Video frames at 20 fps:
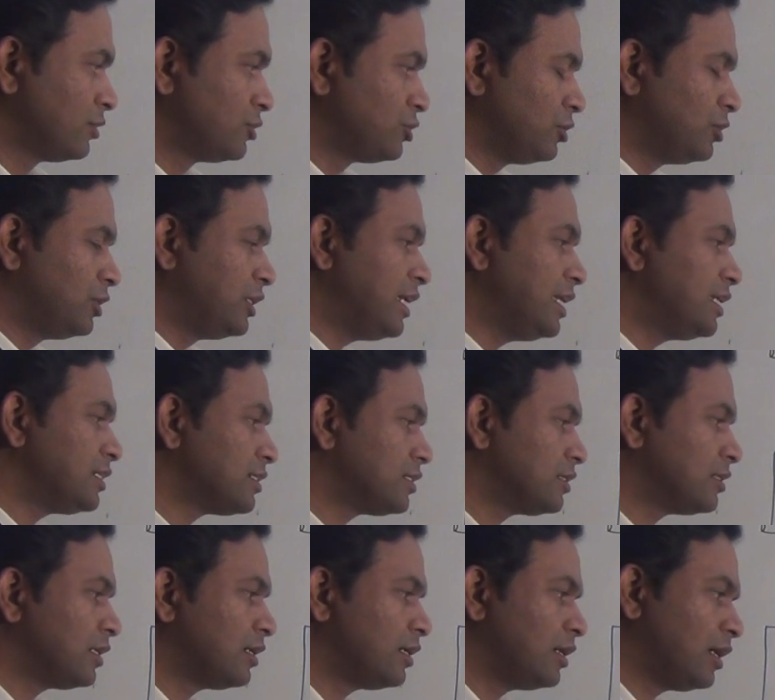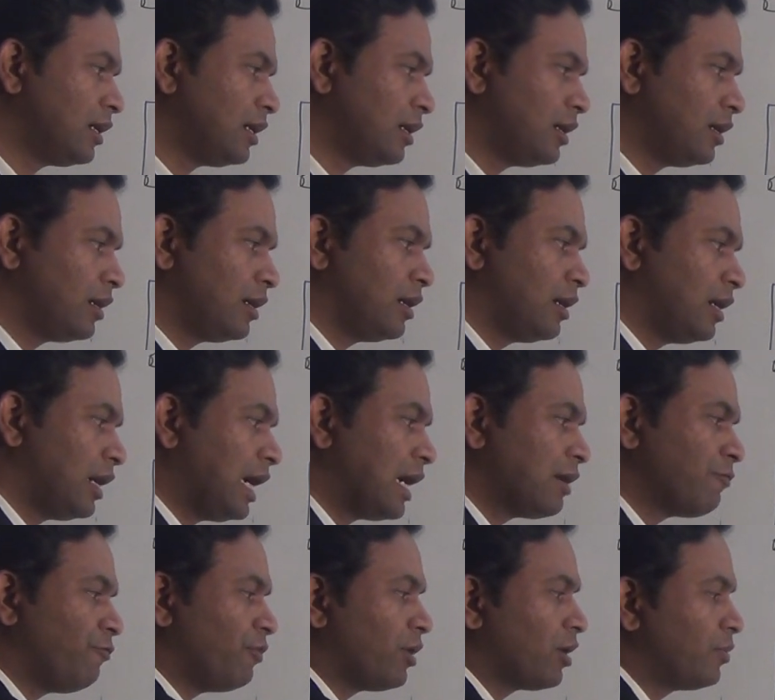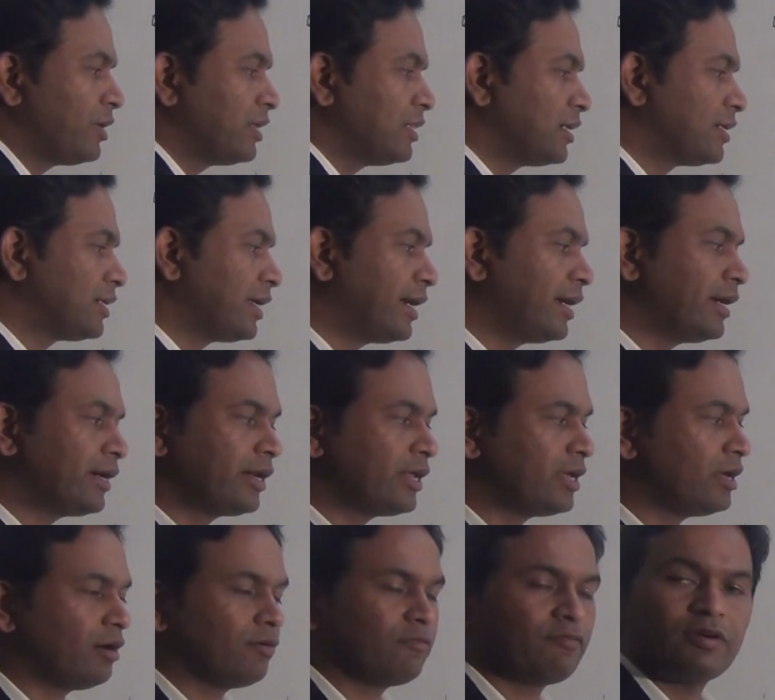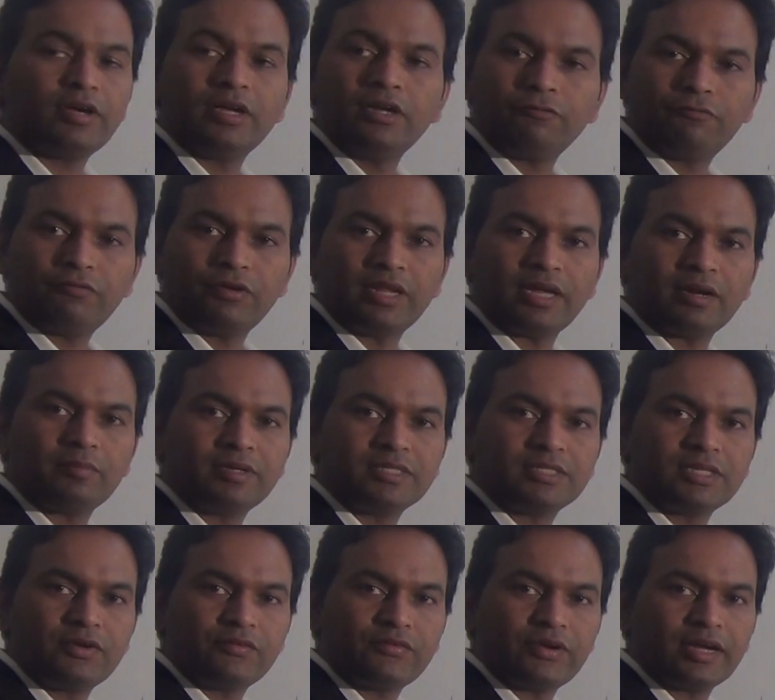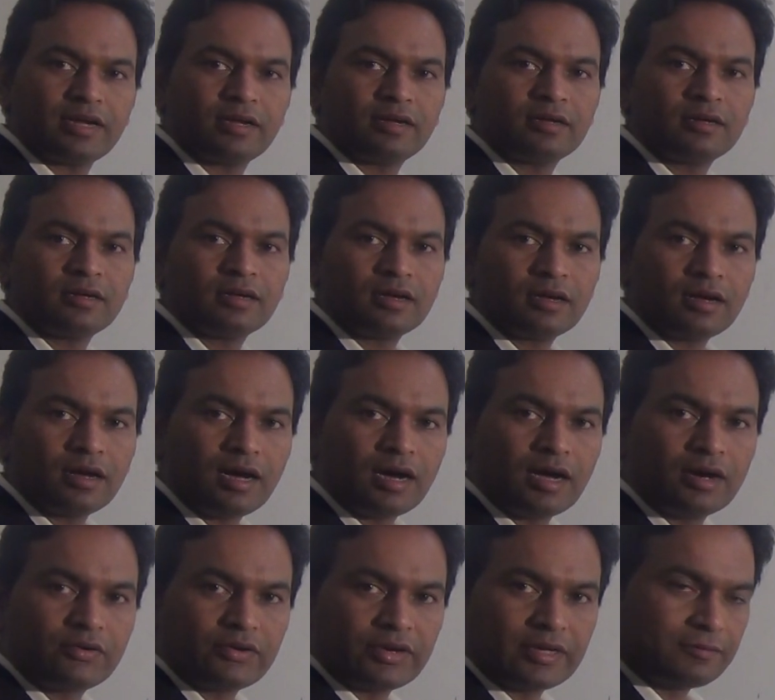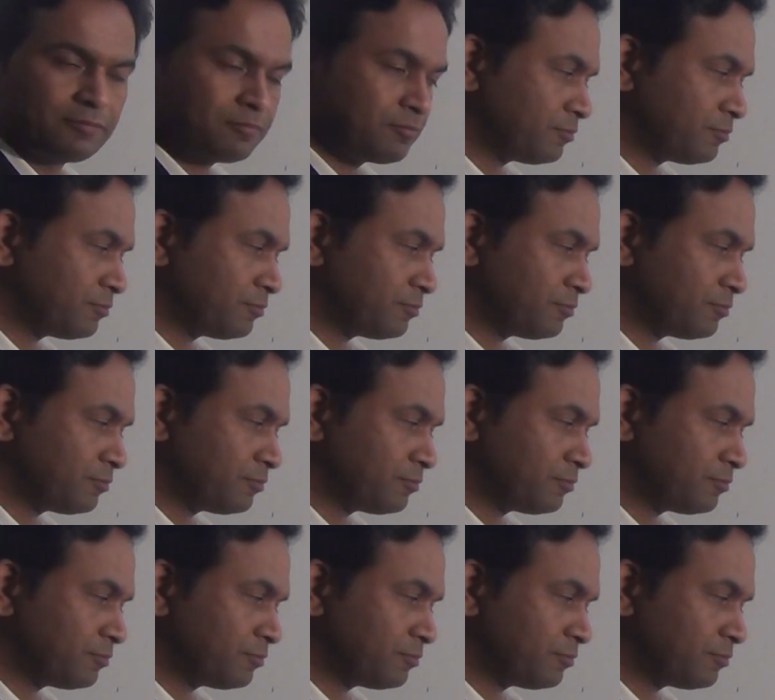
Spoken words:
So these are forming the territory of inferior mesenteric artery.